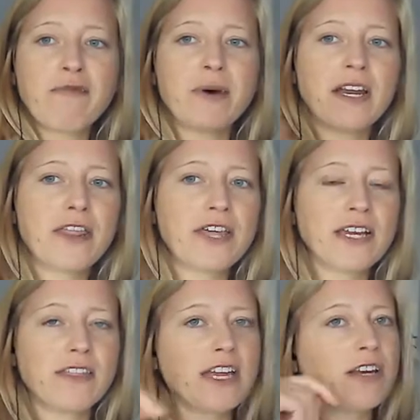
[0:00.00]
but I
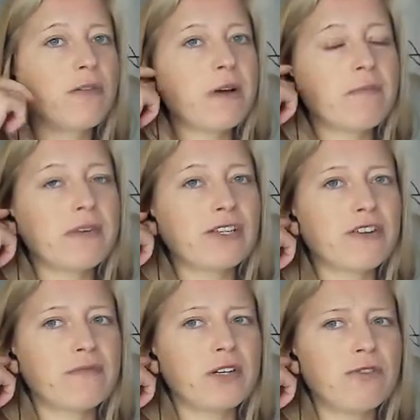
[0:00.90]
think then you won't be
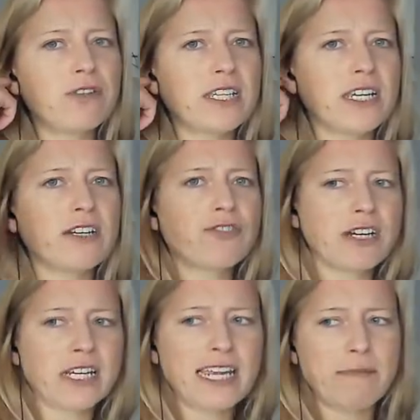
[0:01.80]
sort of losing and trying
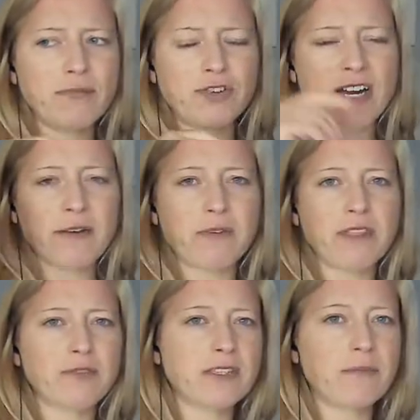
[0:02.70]
to keep track with
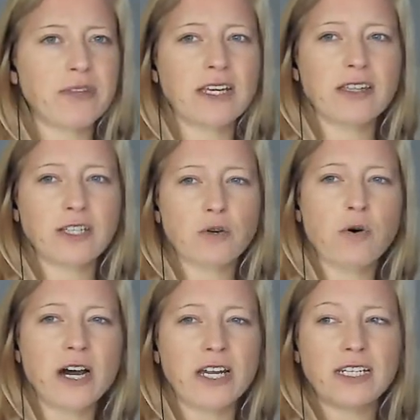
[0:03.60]
something that's
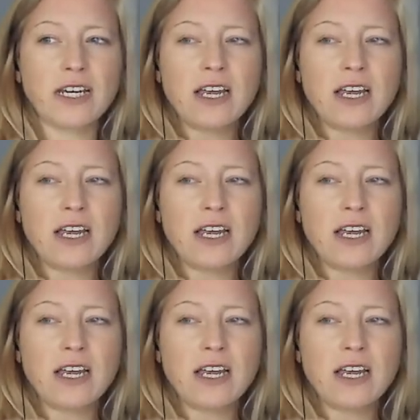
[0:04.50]
quiet.